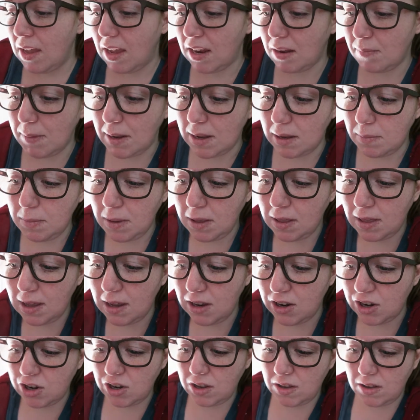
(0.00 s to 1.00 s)
it makes me
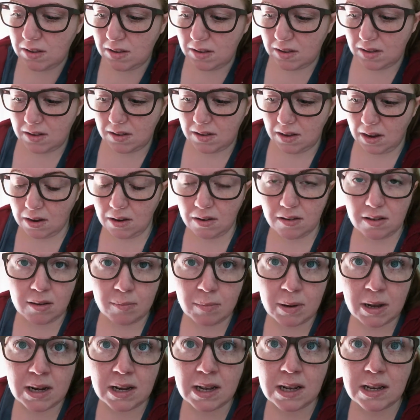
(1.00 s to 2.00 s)
think she's serious
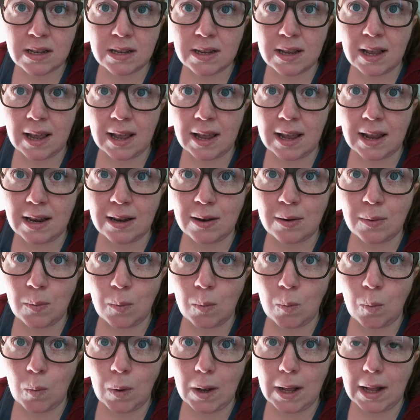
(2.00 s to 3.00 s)
about it,
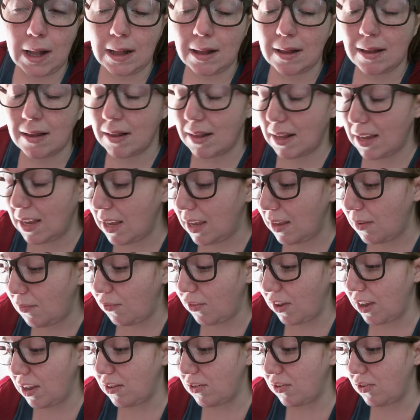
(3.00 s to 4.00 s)
and we'll see.
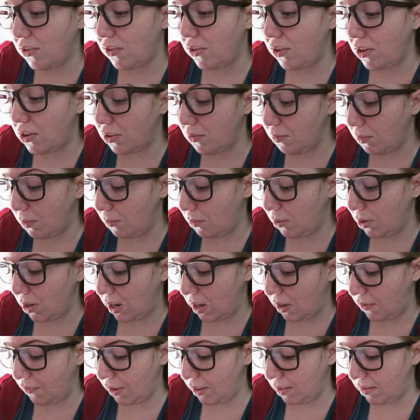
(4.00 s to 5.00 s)
Fingers crossed we would
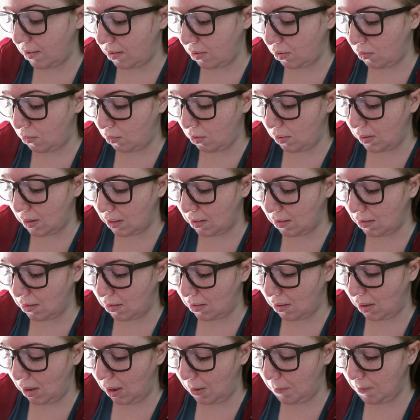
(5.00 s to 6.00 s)
have it sold. That's
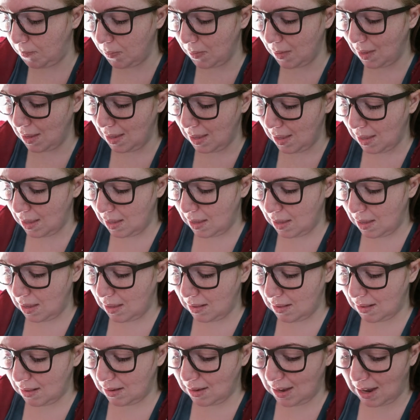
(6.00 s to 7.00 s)
the
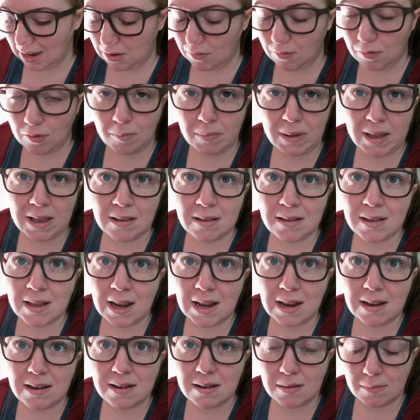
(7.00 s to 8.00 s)
kind of the biggest
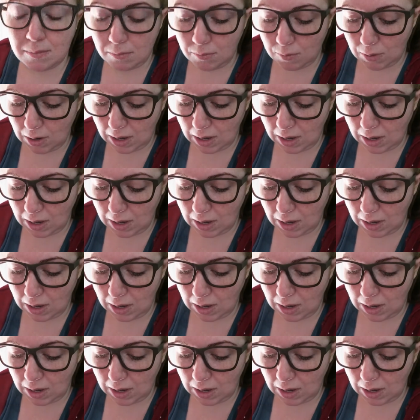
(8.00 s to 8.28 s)
item